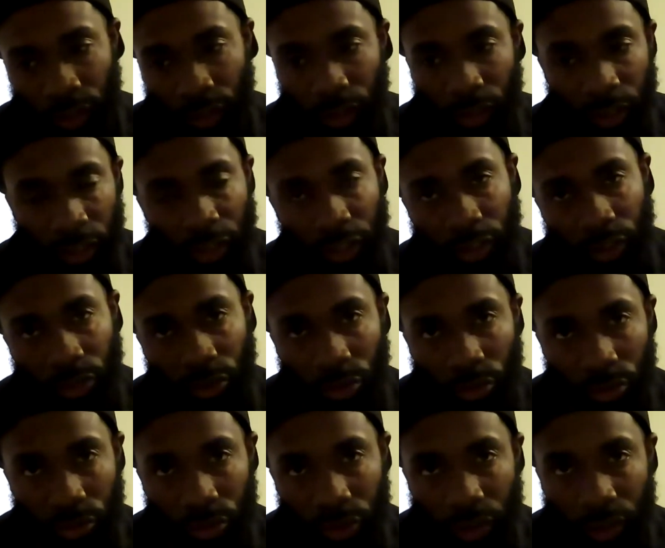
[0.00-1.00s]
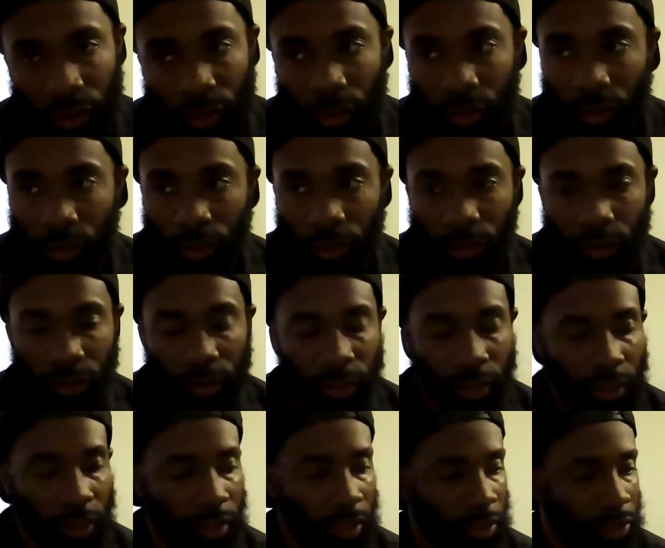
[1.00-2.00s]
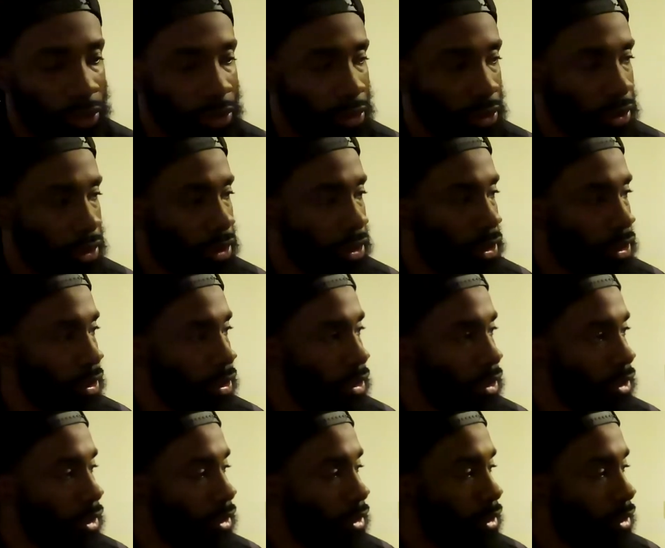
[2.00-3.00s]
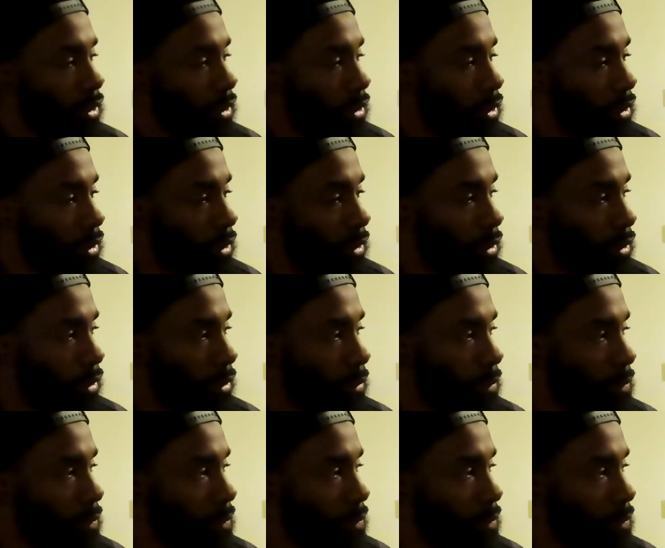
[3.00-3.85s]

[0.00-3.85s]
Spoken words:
get into it, you know what I'm saying, next year. But